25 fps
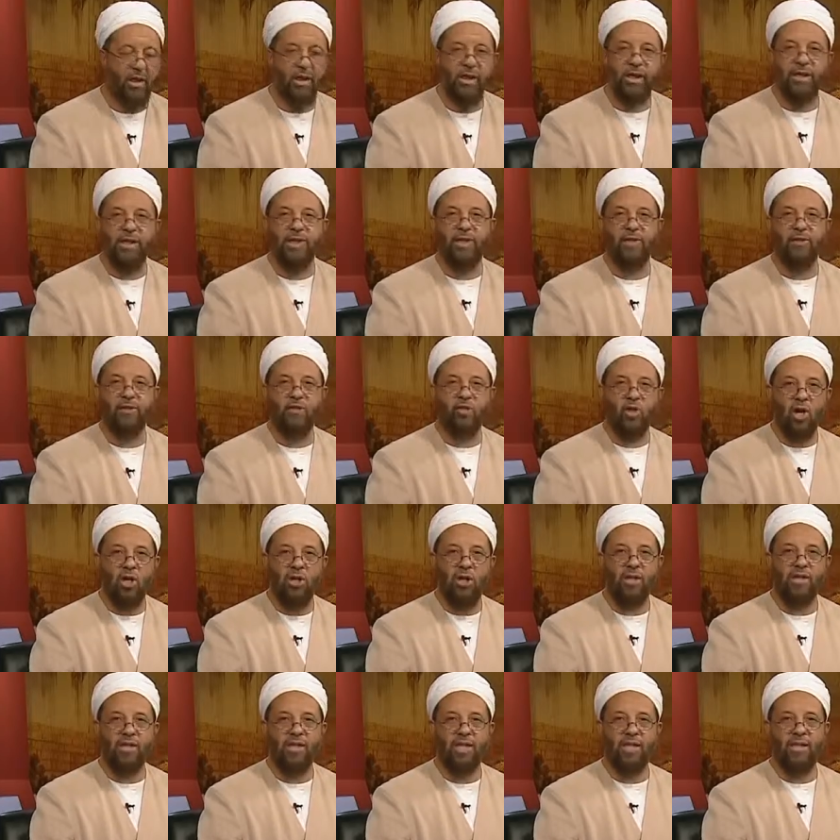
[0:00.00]
He
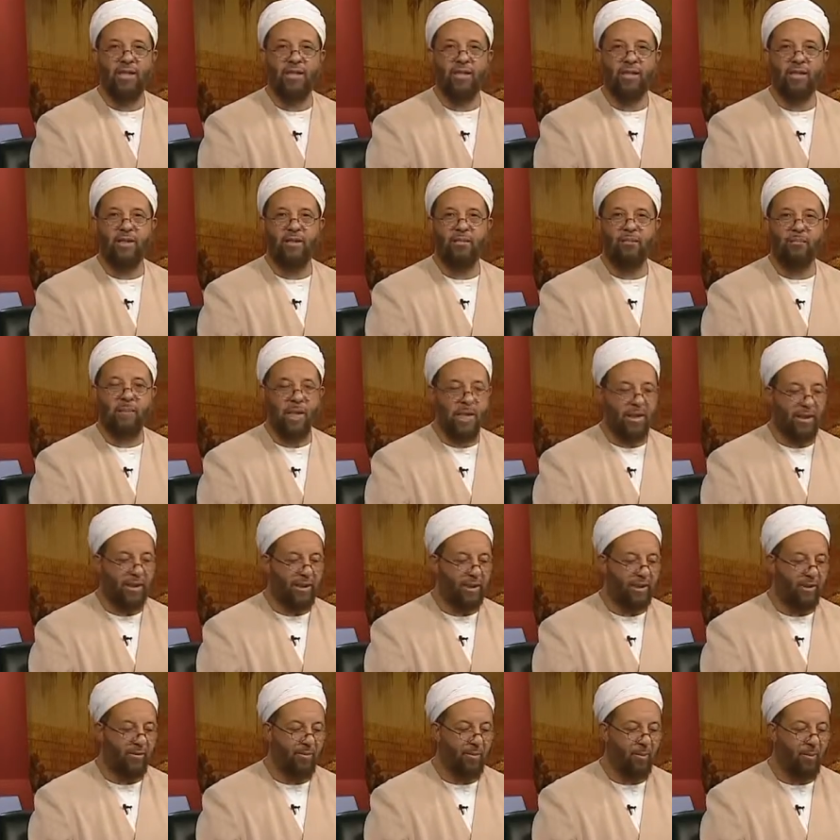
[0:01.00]
consolidated Mali.